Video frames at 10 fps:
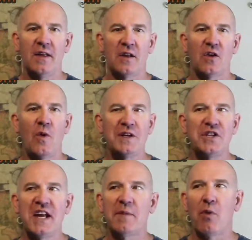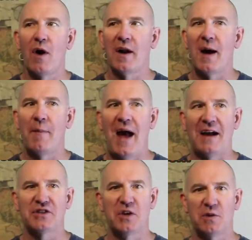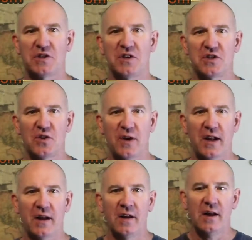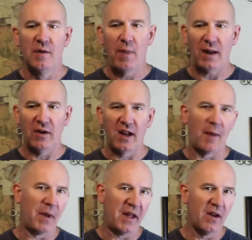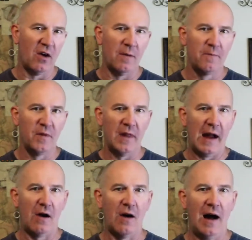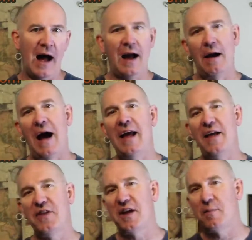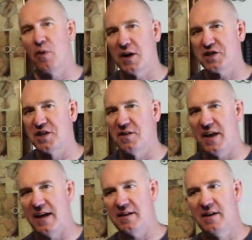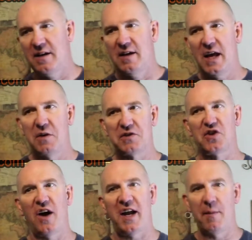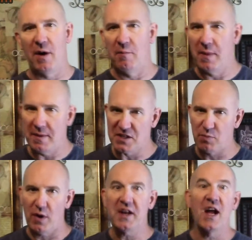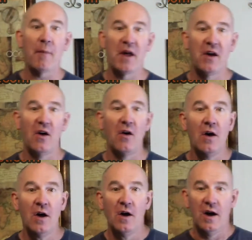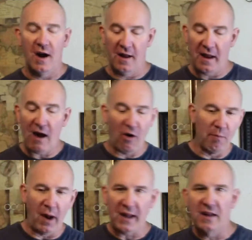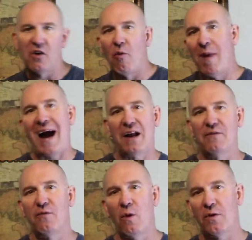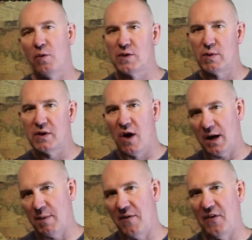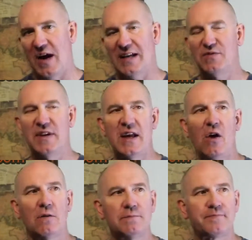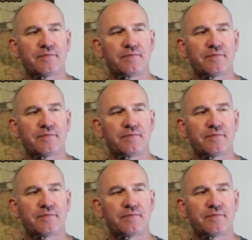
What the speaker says: The question he had brought up actually was concerning pedaling up a hill. Now, I had the impression that he was talking about maybe sprinting up a hill and how a bike can go back and forth, which we talked about in the last video.